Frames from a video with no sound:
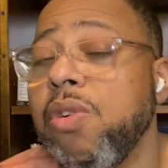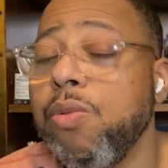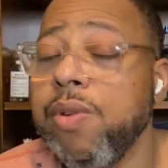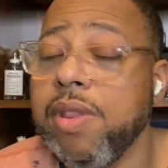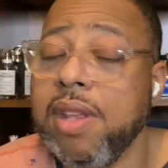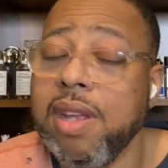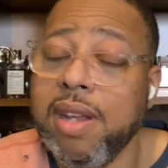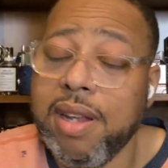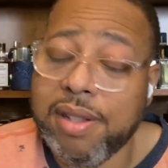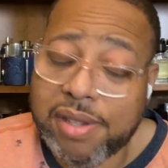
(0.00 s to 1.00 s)
with
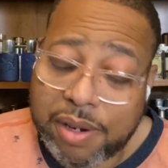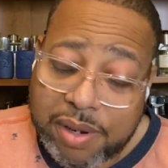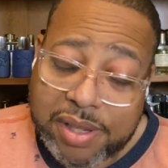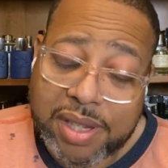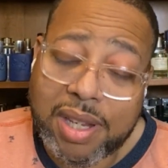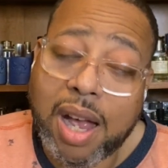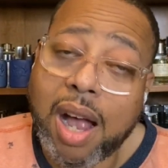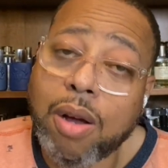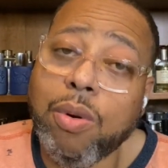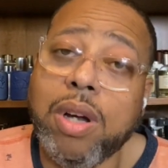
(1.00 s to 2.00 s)
Eternity
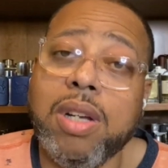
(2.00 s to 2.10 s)
Aqua.